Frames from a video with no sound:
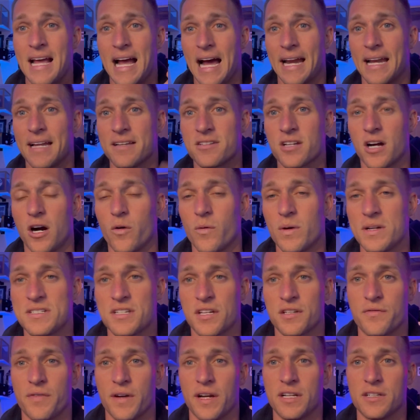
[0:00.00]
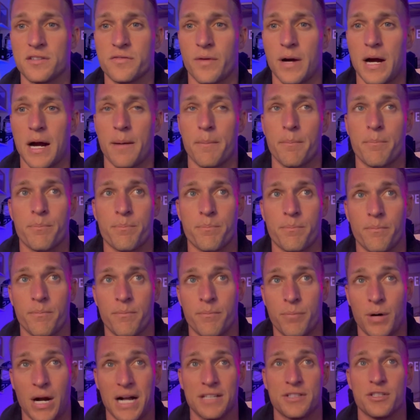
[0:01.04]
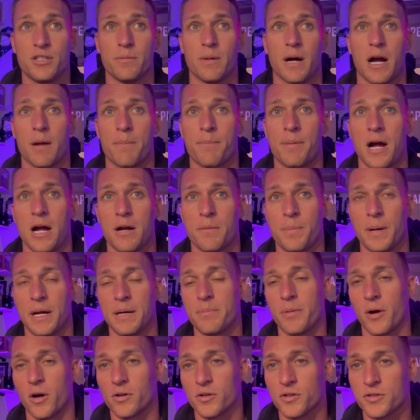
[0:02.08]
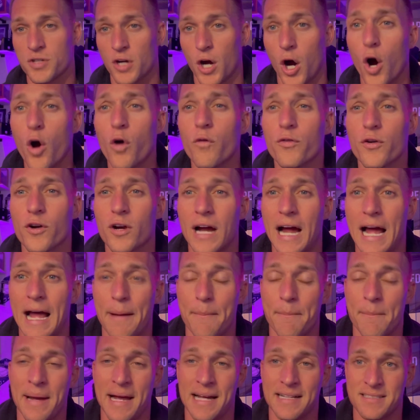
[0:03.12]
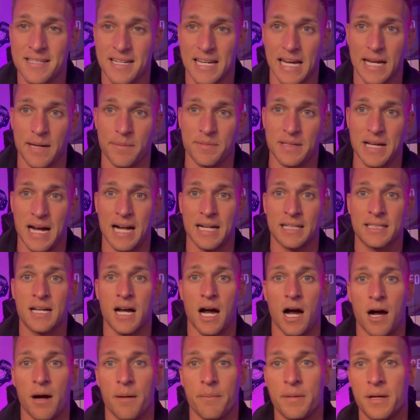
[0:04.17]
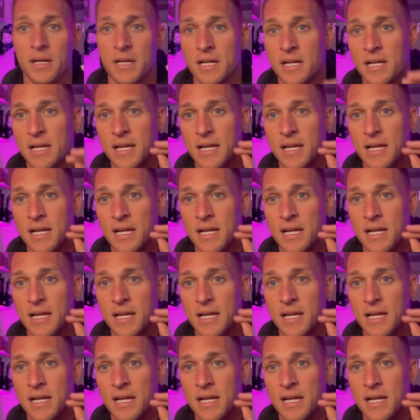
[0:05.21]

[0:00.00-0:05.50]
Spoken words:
And as always, this video is brought to you by our proud paid partners over at manscaped.com.